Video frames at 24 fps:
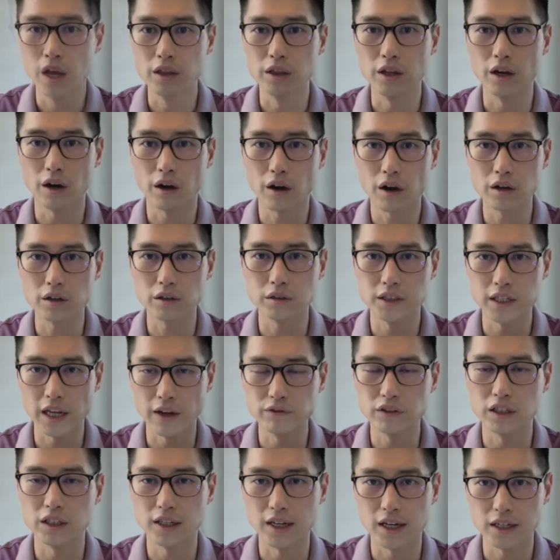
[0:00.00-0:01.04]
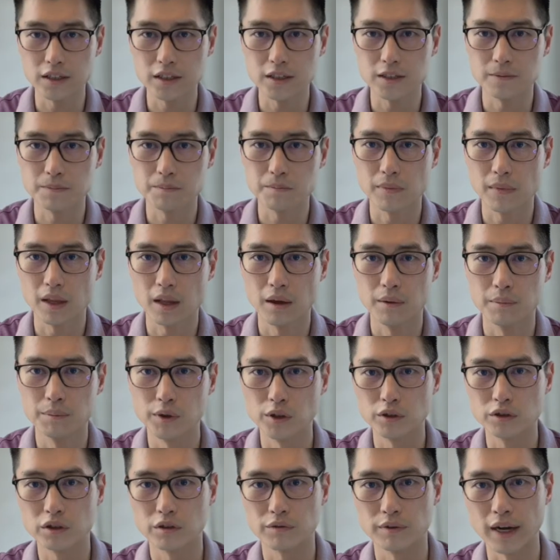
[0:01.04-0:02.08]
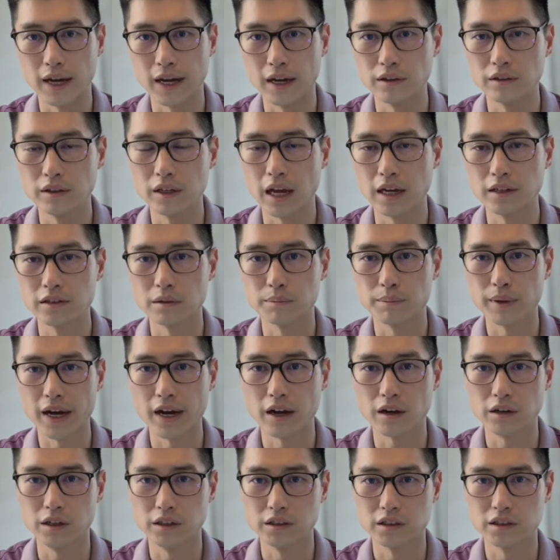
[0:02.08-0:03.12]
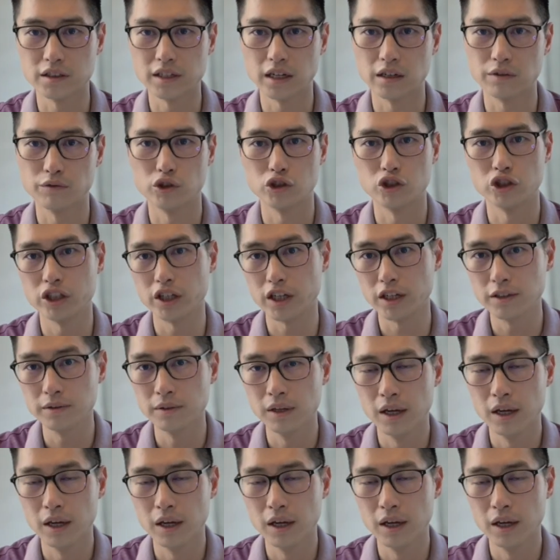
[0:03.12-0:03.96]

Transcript: There are safety nets built around as a buyer in the state of Virginia,